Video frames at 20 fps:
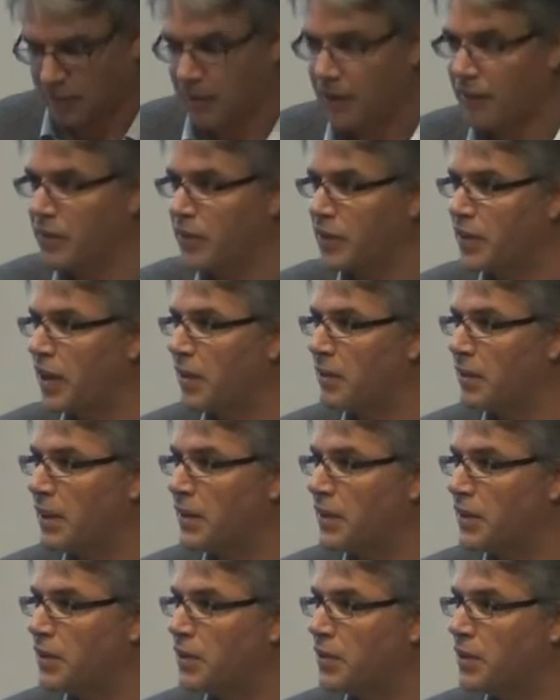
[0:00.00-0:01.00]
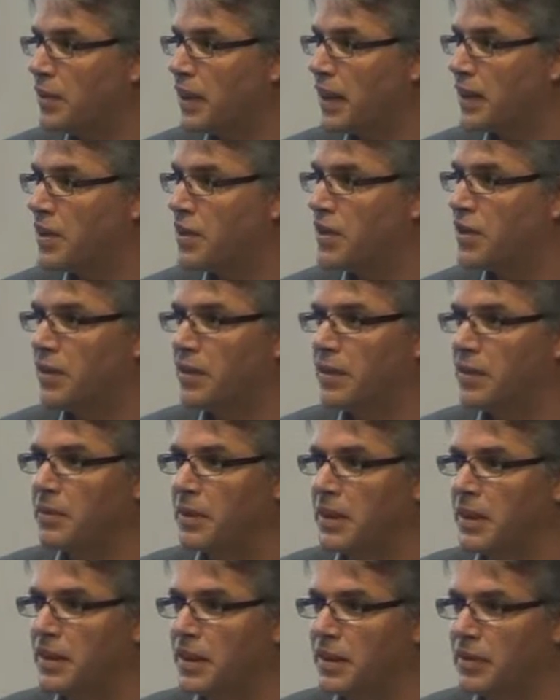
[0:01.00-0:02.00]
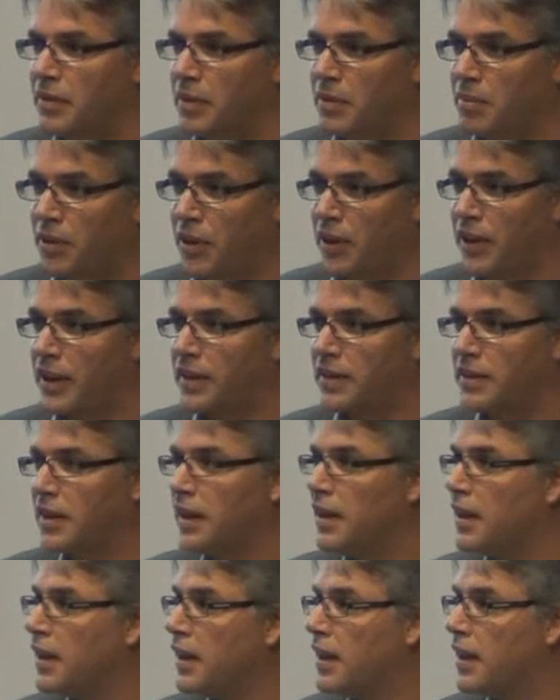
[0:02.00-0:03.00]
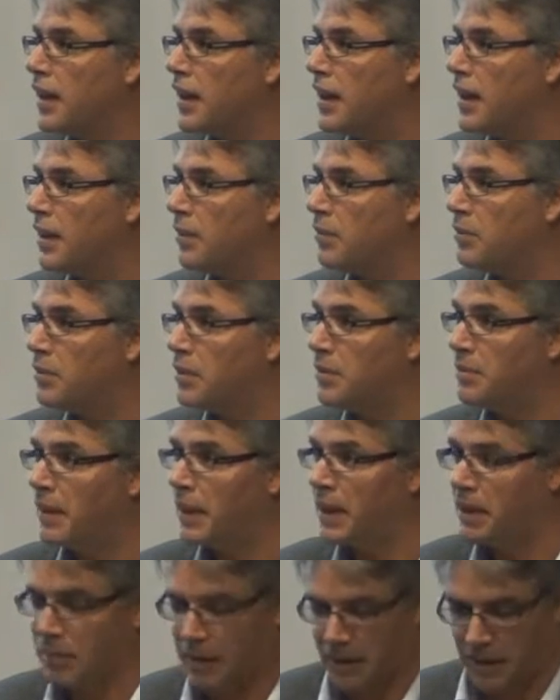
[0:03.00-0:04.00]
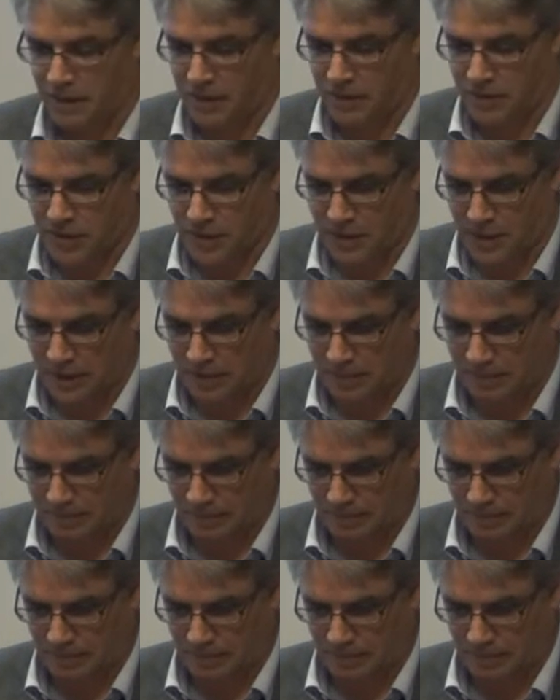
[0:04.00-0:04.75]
of revenue coming in the door and actually showing that we can deliver a product would make a big difference there.